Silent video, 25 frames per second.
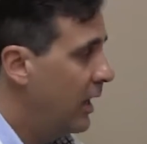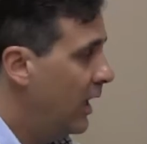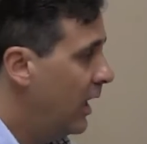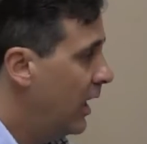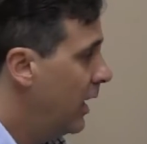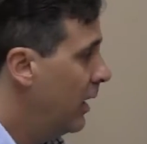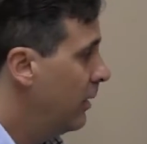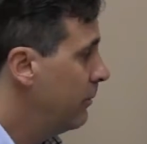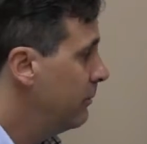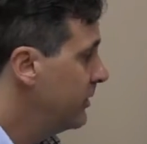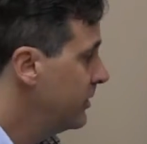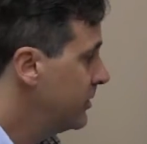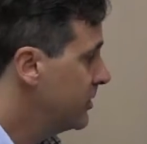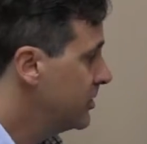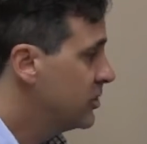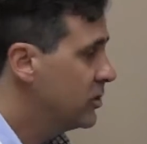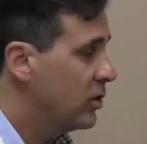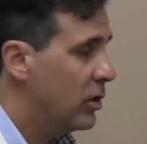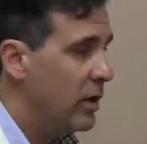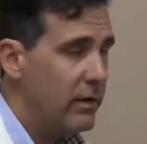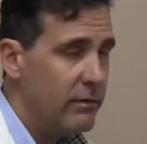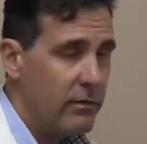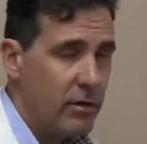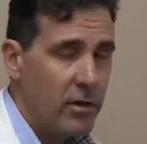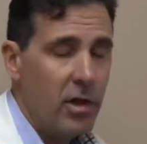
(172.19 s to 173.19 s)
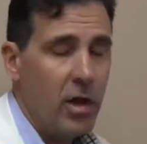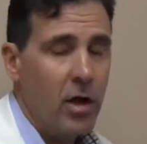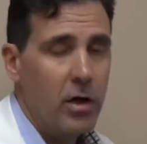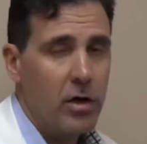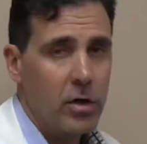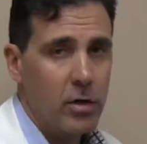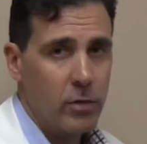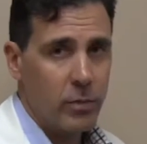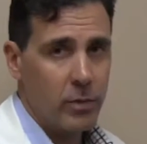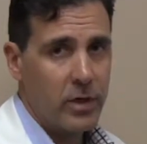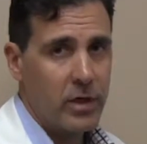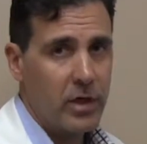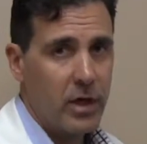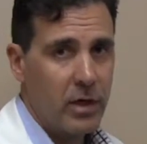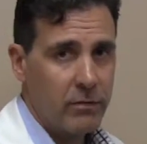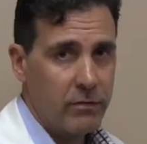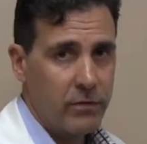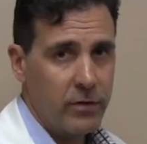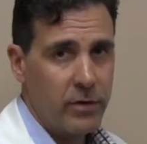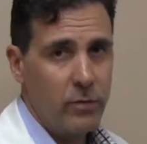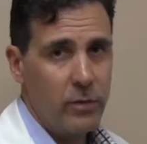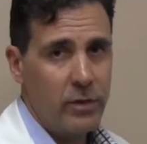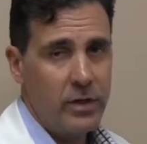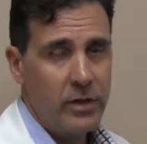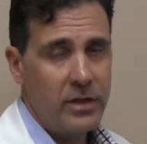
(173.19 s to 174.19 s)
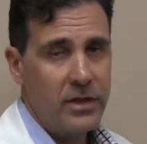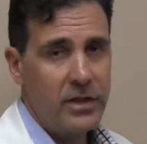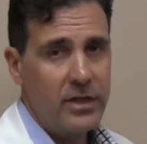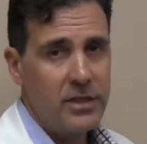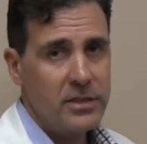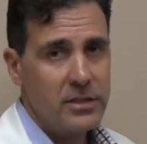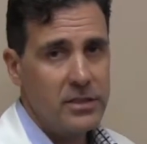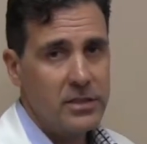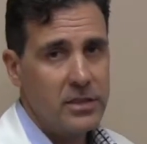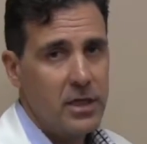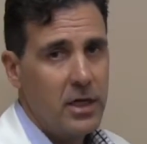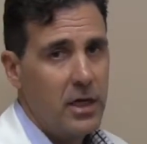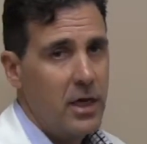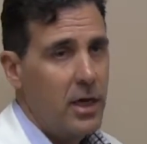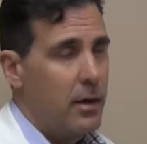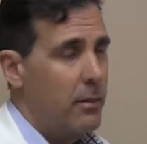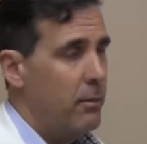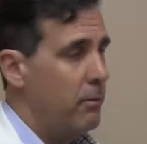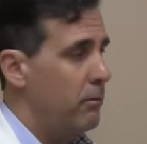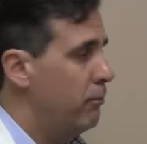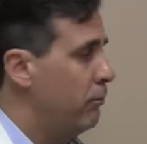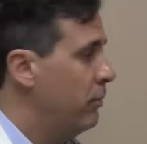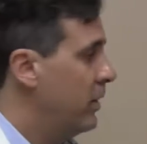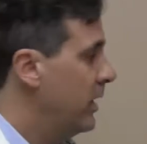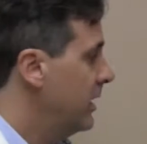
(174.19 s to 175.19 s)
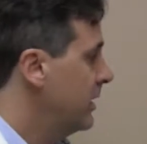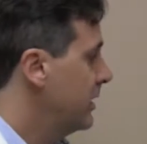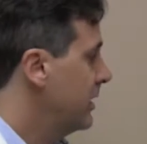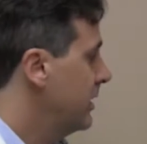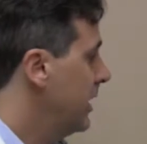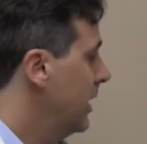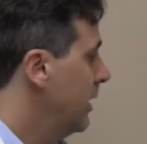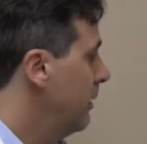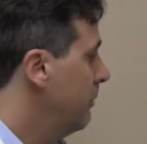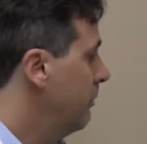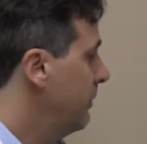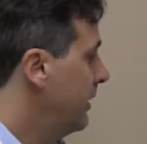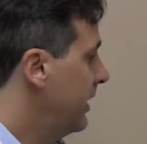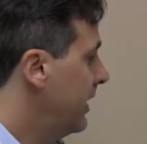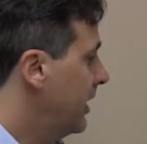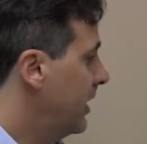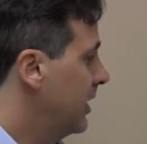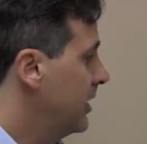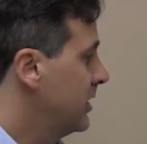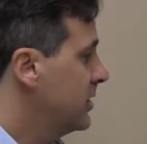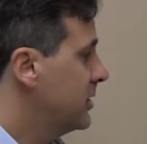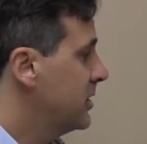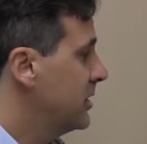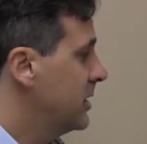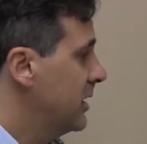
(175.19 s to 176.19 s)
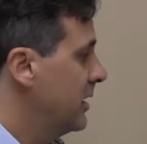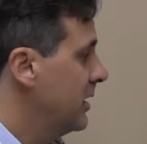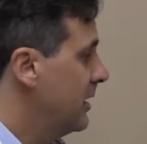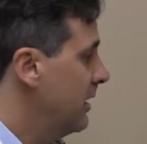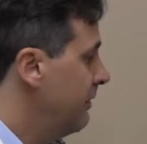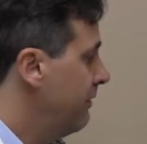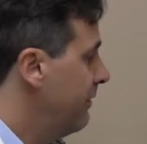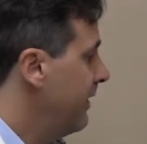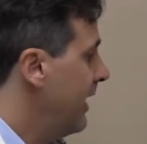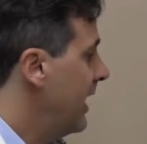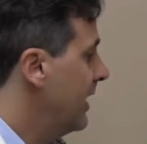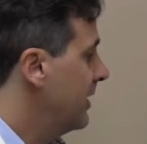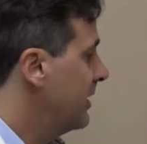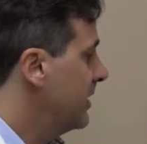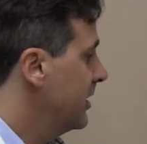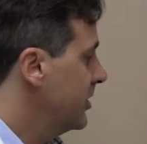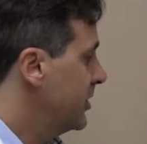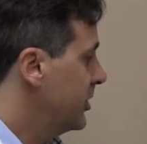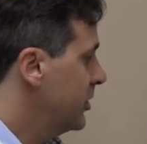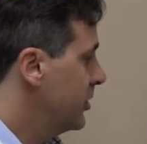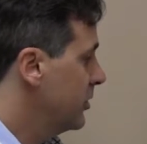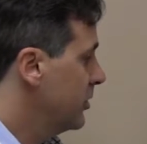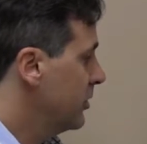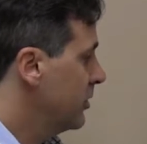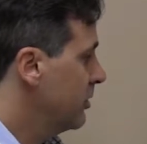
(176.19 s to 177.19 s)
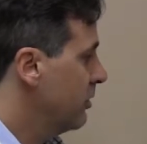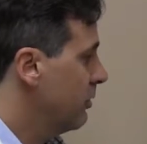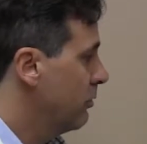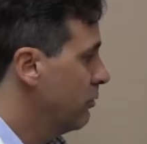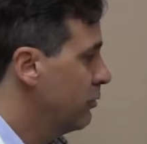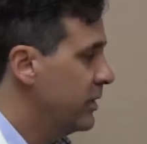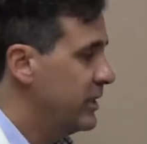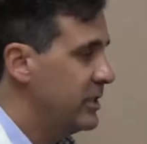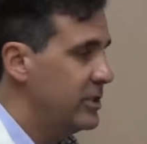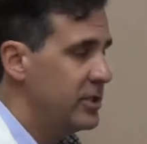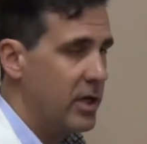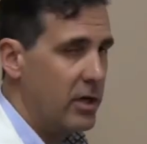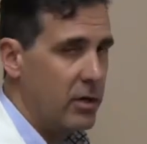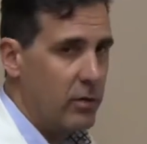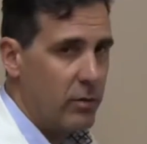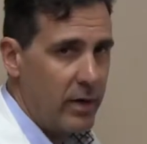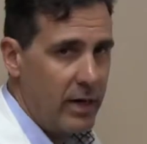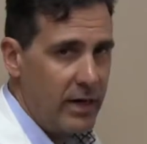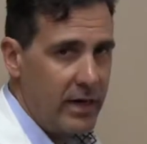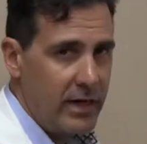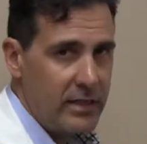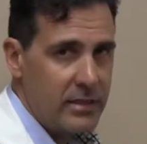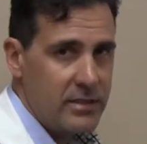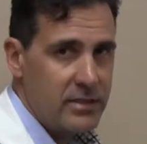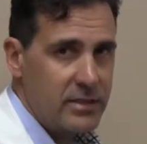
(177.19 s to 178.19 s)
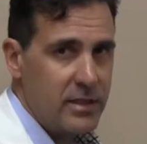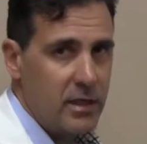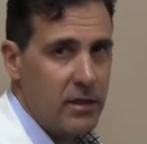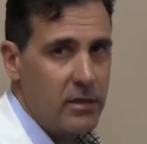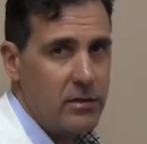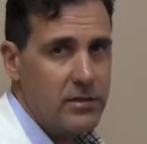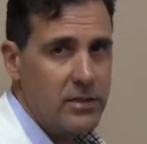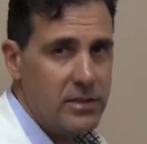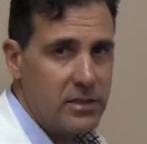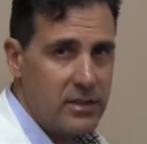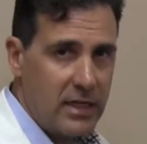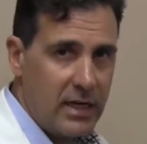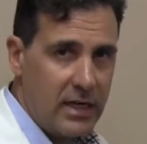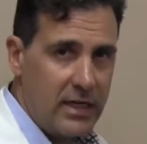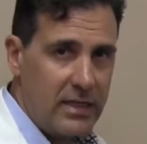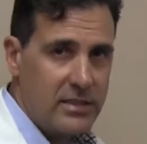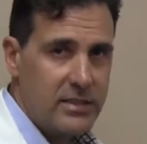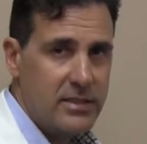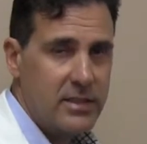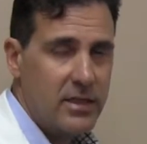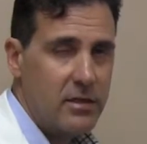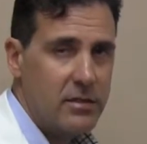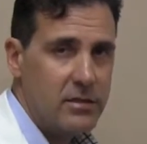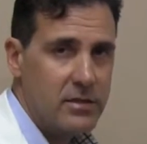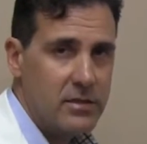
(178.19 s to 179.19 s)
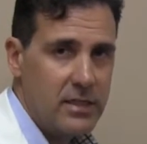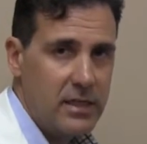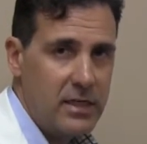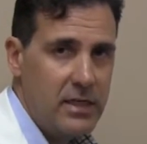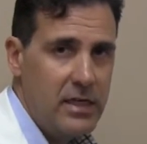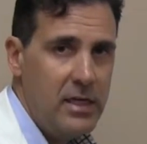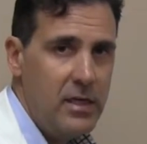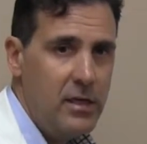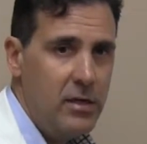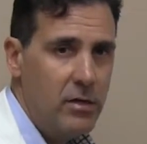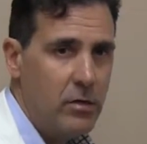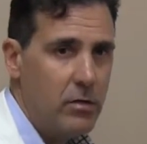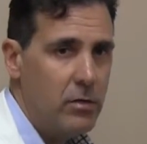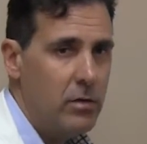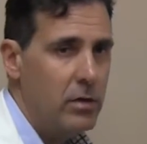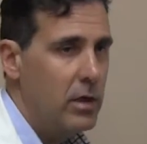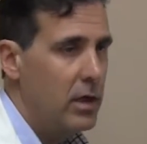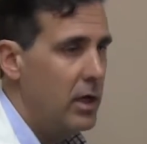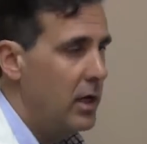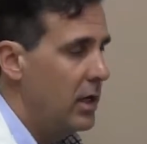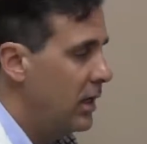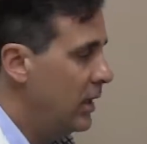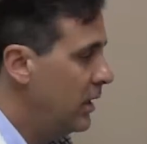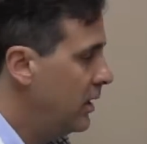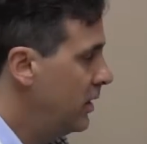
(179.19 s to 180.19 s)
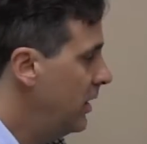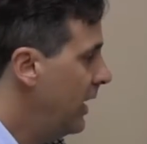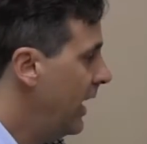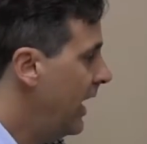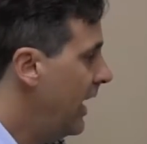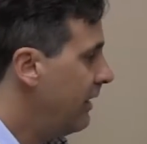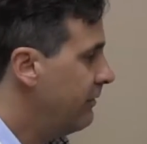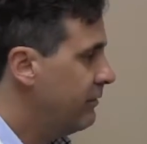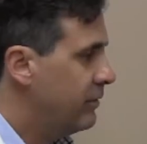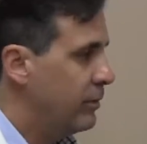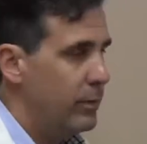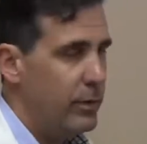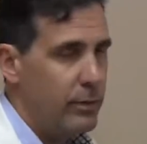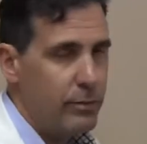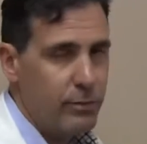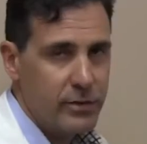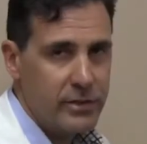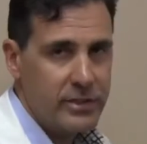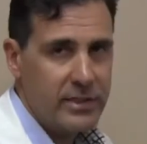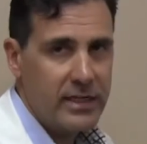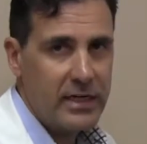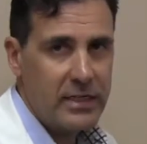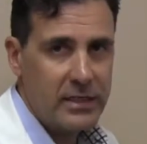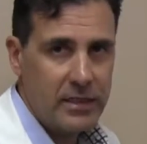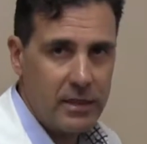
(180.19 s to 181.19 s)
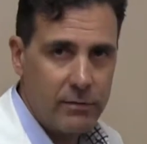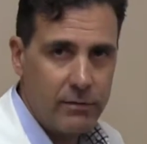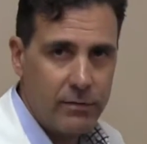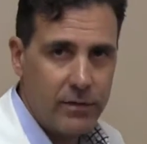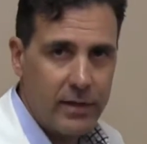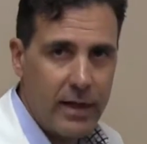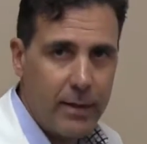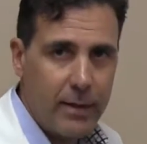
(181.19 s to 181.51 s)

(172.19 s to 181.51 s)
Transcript: You still have a longer recovery with this, but because the fact that you're regenerating cells and getting cells to heal, you have to be protected for